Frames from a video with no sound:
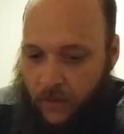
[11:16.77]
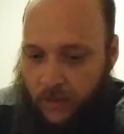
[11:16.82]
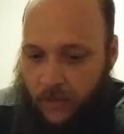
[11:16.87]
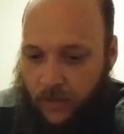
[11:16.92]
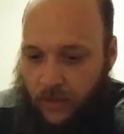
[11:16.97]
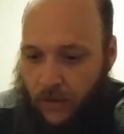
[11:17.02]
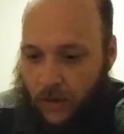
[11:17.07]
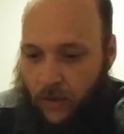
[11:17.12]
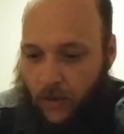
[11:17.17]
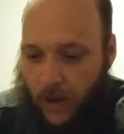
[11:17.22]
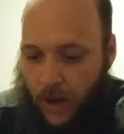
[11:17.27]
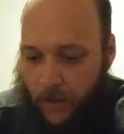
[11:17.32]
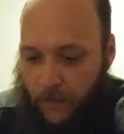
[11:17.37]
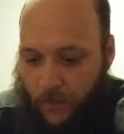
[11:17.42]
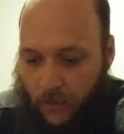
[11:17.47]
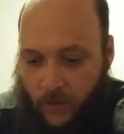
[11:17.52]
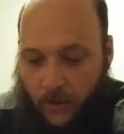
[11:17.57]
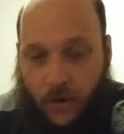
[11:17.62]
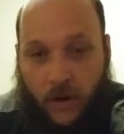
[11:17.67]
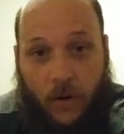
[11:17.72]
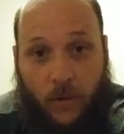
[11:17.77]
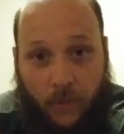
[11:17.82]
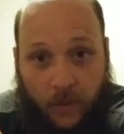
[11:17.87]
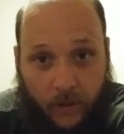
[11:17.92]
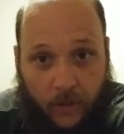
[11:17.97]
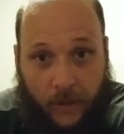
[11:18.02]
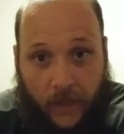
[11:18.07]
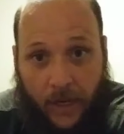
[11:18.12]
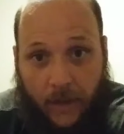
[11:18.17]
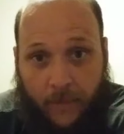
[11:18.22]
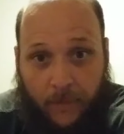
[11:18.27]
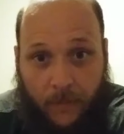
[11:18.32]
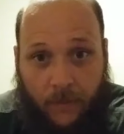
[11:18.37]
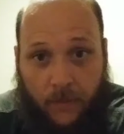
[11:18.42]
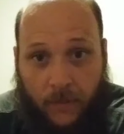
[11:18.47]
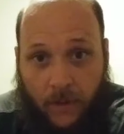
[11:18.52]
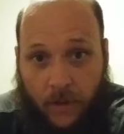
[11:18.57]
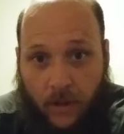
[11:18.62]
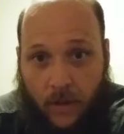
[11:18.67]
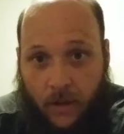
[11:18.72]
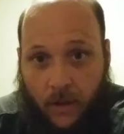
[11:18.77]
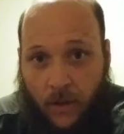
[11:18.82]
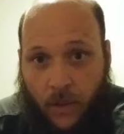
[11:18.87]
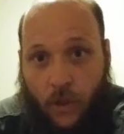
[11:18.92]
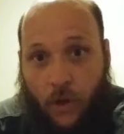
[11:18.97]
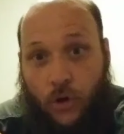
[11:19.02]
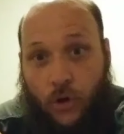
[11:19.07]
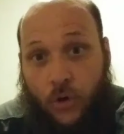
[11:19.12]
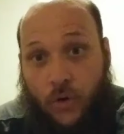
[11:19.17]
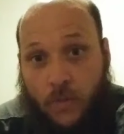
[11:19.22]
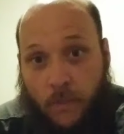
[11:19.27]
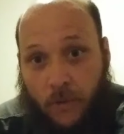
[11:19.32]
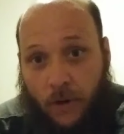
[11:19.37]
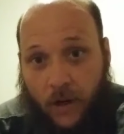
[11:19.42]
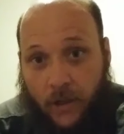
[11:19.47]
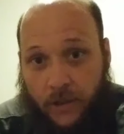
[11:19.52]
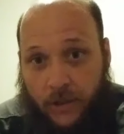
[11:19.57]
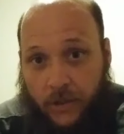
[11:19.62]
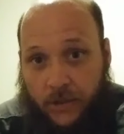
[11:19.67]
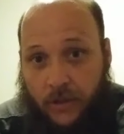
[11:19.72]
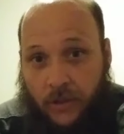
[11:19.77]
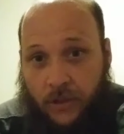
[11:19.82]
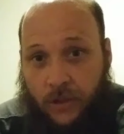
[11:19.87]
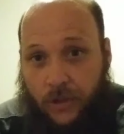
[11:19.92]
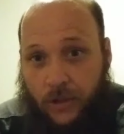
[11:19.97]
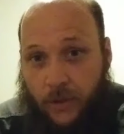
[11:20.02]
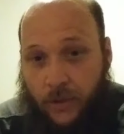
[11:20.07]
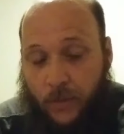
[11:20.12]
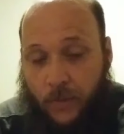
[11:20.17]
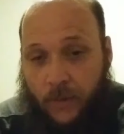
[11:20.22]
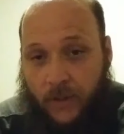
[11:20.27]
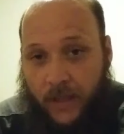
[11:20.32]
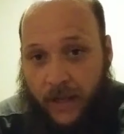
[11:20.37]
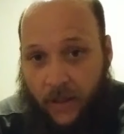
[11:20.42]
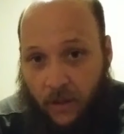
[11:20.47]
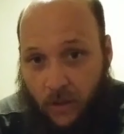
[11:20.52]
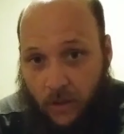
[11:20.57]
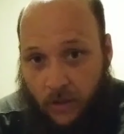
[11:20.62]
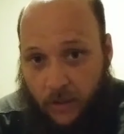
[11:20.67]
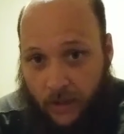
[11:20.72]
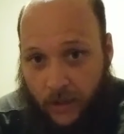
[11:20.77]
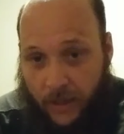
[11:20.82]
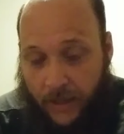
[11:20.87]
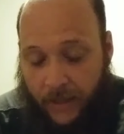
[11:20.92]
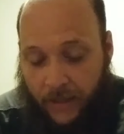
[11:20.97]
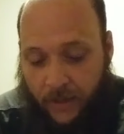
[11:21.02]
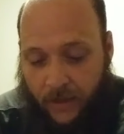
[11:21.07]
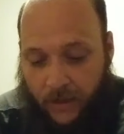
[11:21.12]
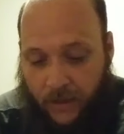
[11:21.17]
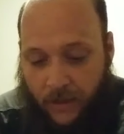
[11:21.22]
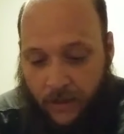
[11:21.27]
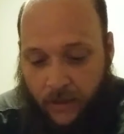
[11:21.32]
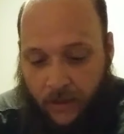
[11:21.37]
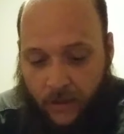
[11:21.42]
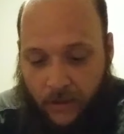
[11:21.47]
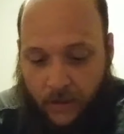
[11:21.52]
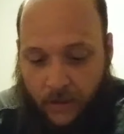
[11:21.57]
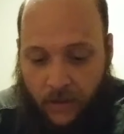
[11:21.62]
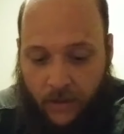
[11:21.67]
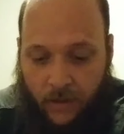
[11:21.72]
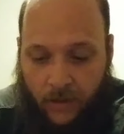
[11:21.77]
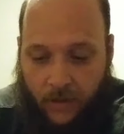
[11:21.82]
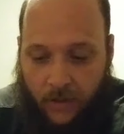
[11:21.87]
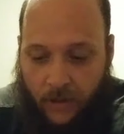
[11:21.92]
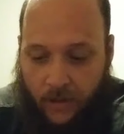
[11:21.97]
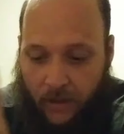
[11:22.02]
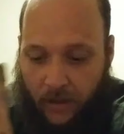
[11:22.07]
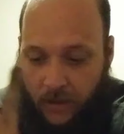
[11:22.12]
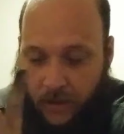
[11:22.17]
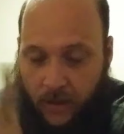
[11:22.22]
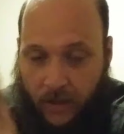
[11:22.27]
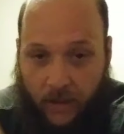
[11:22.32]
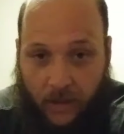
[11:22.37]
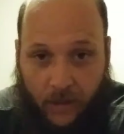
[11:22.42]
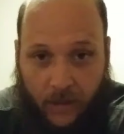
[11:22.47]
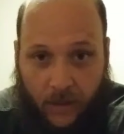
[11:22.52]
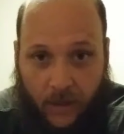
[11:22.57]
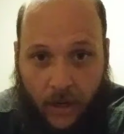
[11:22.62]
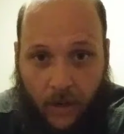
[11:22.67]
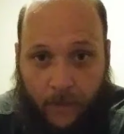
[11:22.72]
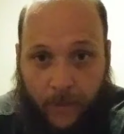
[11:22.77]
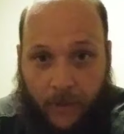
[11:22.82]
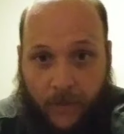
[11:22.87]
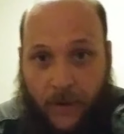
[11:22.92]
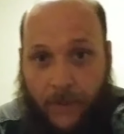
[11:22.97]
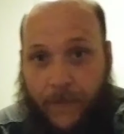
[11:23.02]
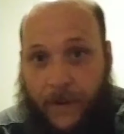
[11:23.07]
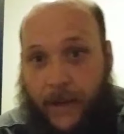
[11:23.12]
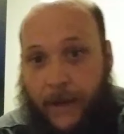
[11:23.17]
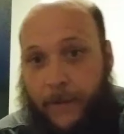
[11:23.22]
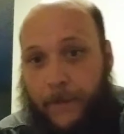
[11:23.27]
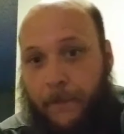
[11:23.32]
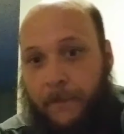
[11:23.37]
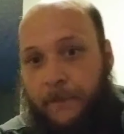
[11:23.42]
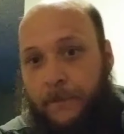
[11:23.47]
So I'm gonna go and grab the new brushes to show you what they look like, and then I'll be right back.